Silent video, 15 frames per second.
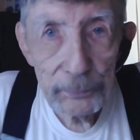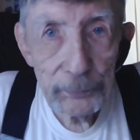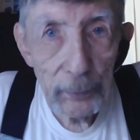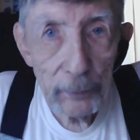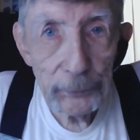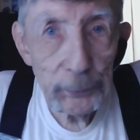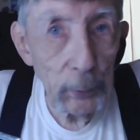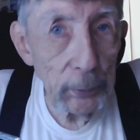
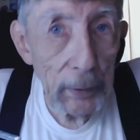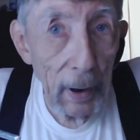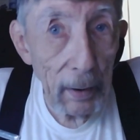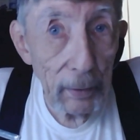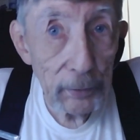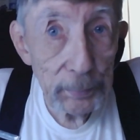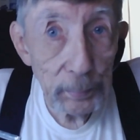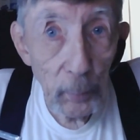For a few
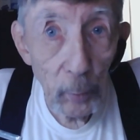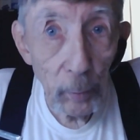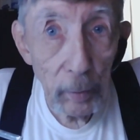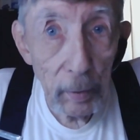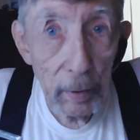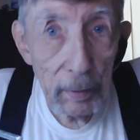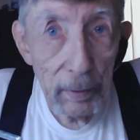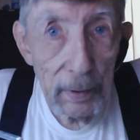dollars
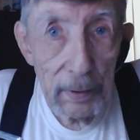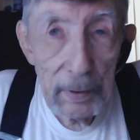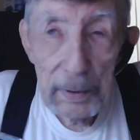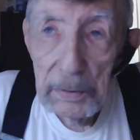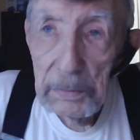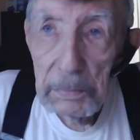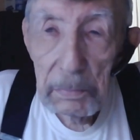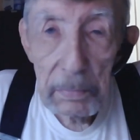more,
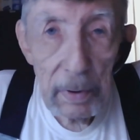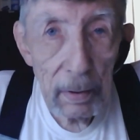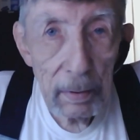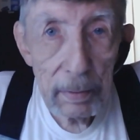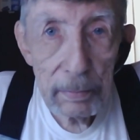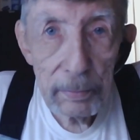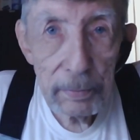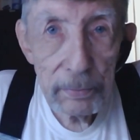
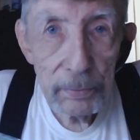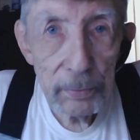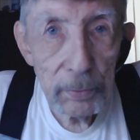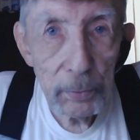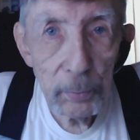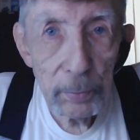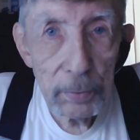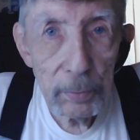
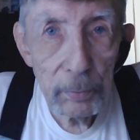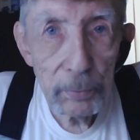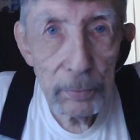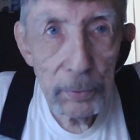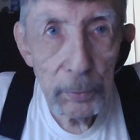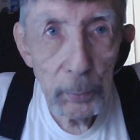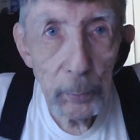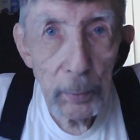
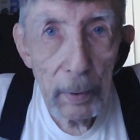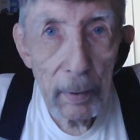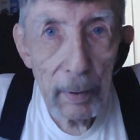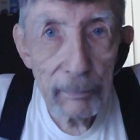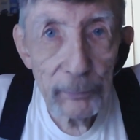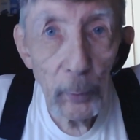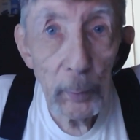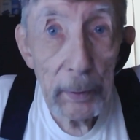you
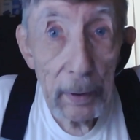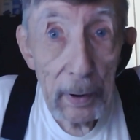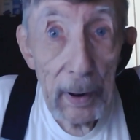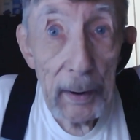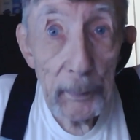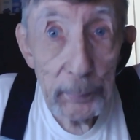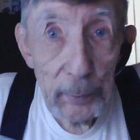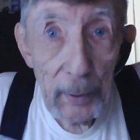avoid a
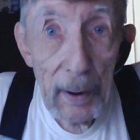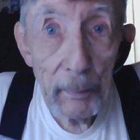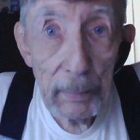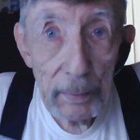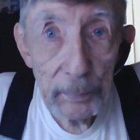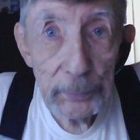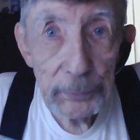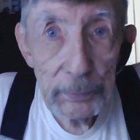lot of
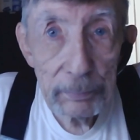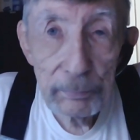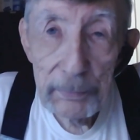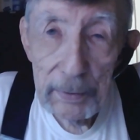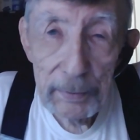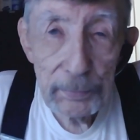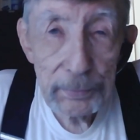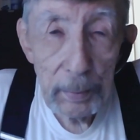problems,
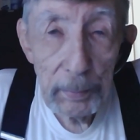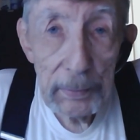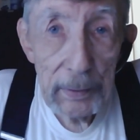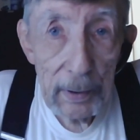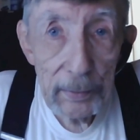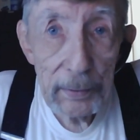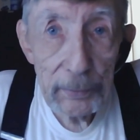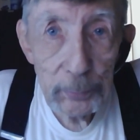and to me
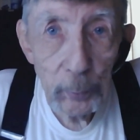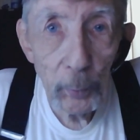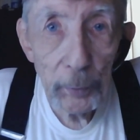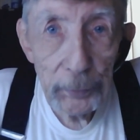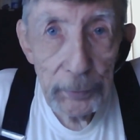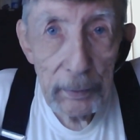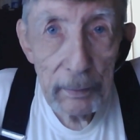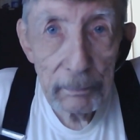that's
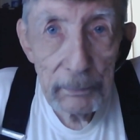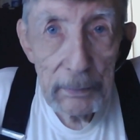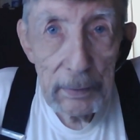worth it.